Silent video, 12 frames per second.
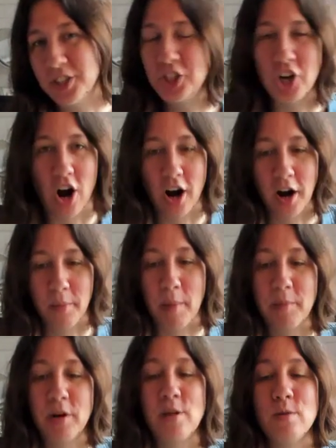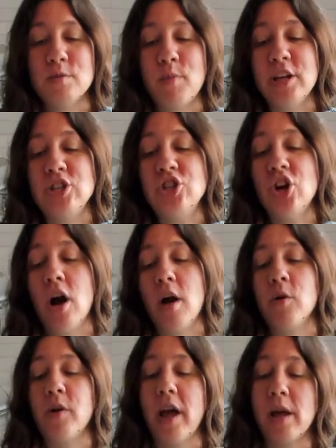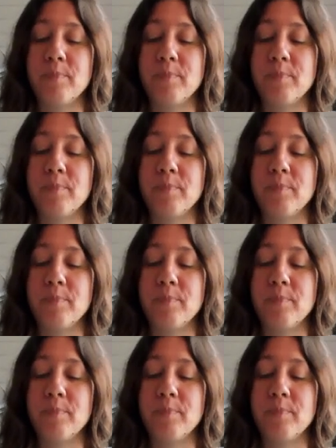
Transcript: charm. I'm going to use my charm, okay?